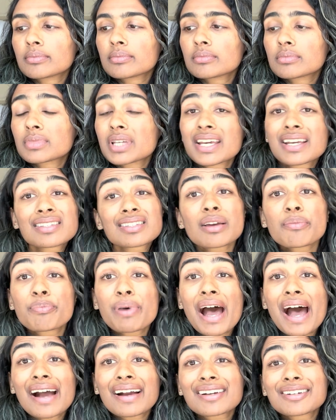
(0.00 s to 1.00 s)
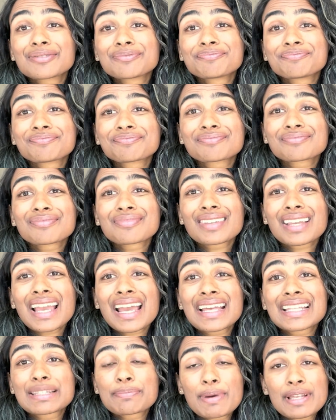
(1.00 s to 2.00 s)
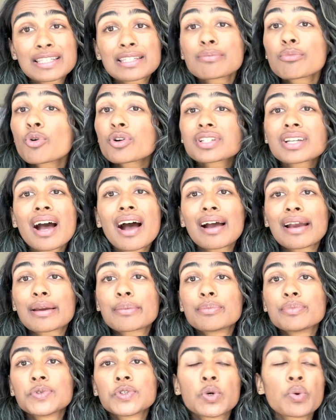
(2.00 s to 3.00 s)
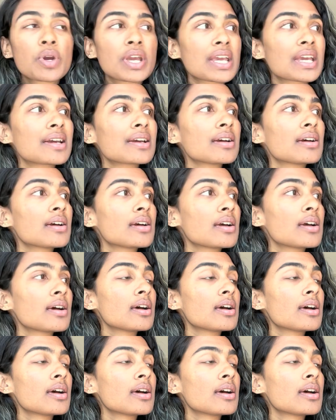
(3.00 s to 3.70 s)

take a step back and spend some more time doing